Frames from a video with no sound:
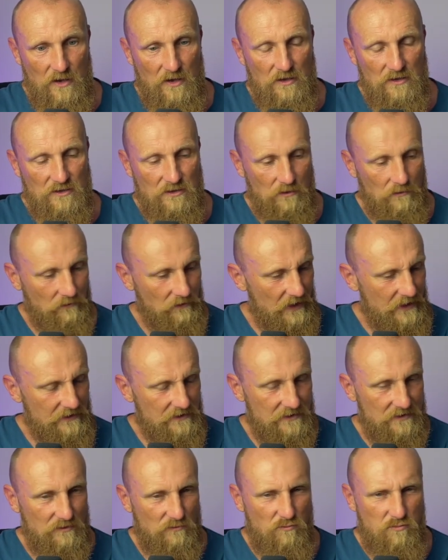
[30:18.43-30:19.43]
So
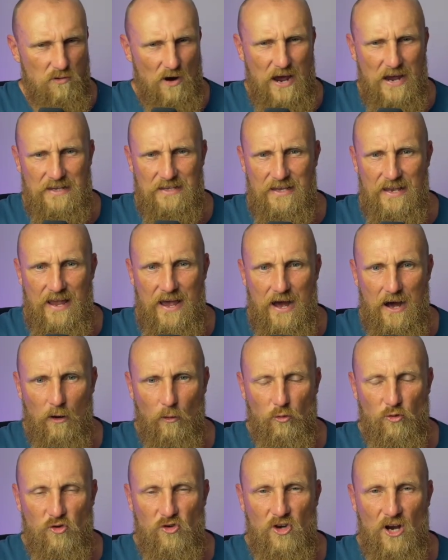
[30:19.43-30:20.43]
let's right
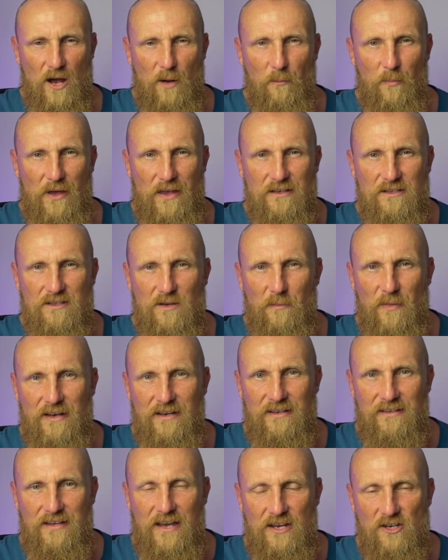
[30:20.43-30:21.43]
now jump into
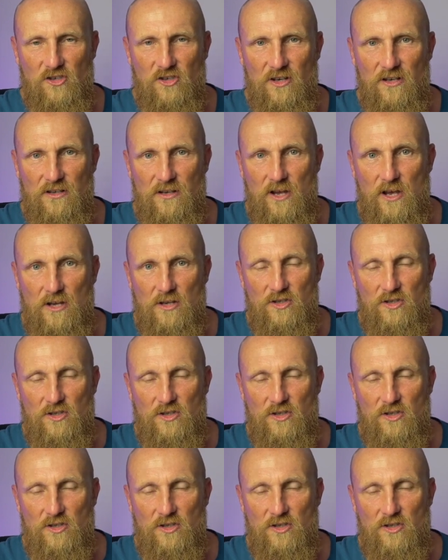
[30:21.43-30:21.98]
meditation